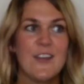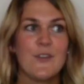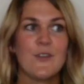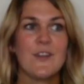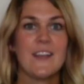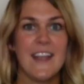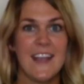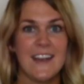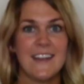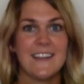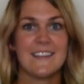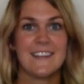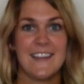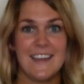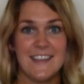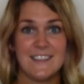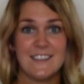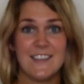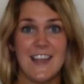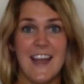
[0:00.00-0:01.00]
created
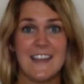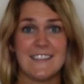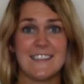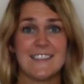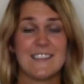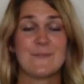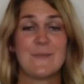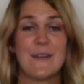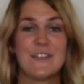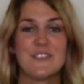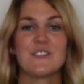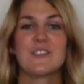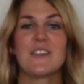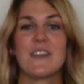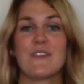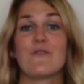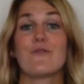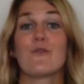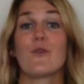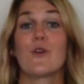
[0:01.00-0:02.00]
this as a special
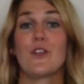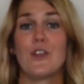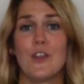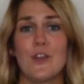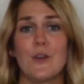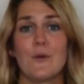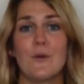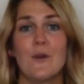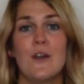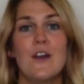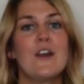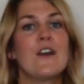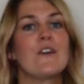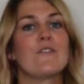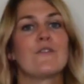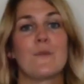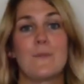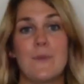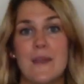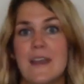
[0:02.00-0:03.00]
gift for you
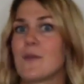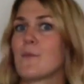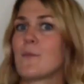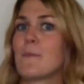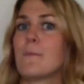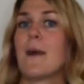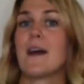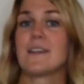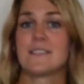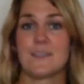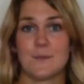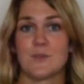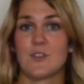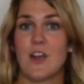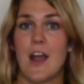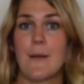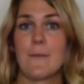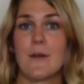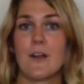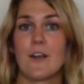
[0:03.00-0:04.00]
for being a
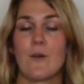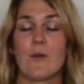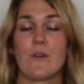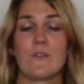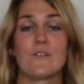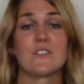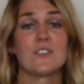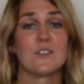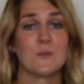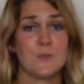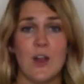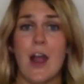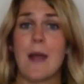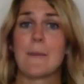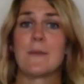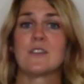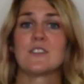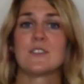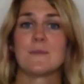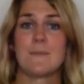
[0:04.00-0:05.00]
subscriber or for
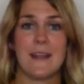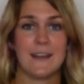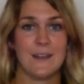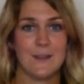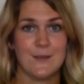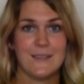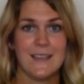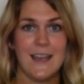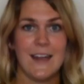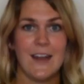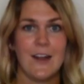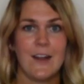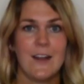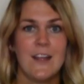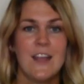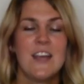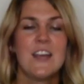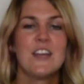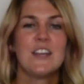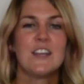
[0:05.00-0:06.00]
subscribing to my newsletter.
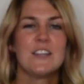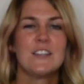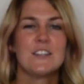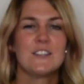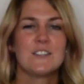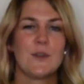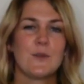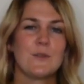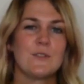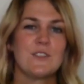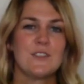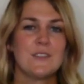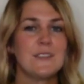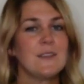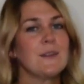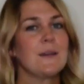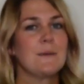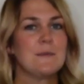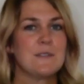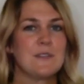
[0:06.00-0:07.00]
So do you
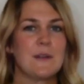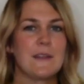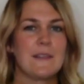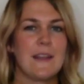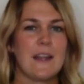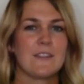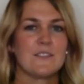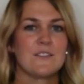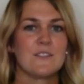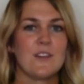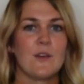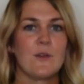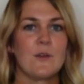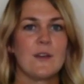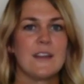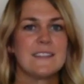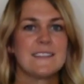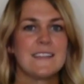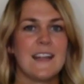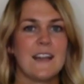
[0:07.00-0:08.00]
see what I'm doing there? So
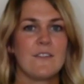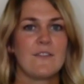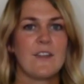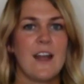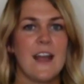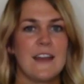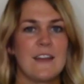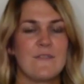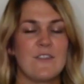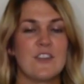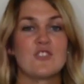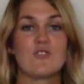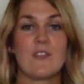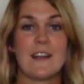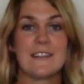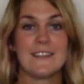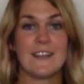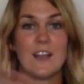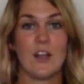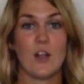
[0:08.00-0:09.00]
instead of kind of
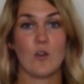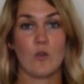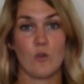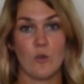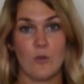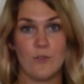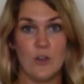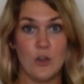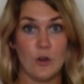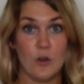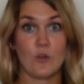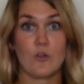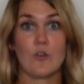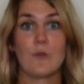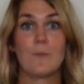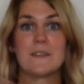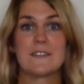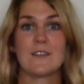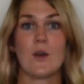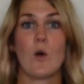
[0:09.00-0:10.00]
addressing your
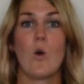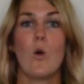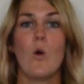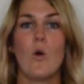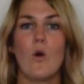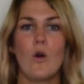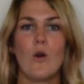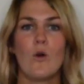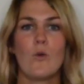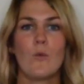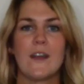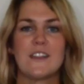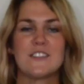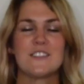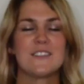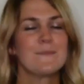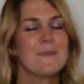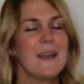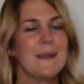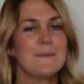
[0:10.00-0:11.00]
group as a whole, which
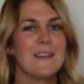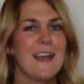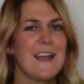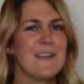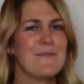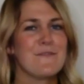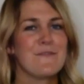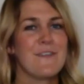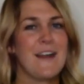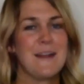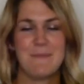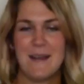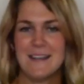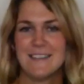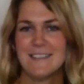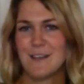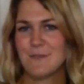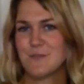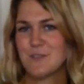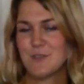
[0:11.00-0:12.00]
sometimes I even find
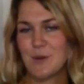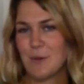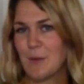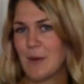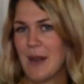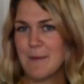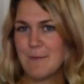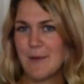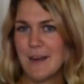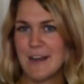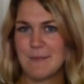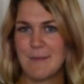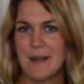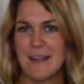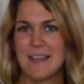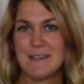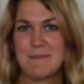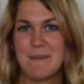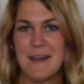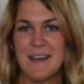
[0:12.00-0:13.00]
myself doing when I'm writing my
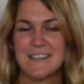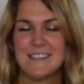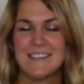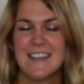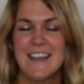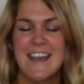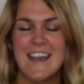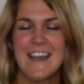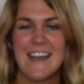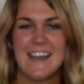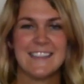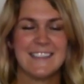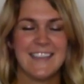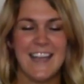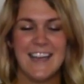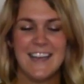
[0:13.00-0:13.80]
emails, it's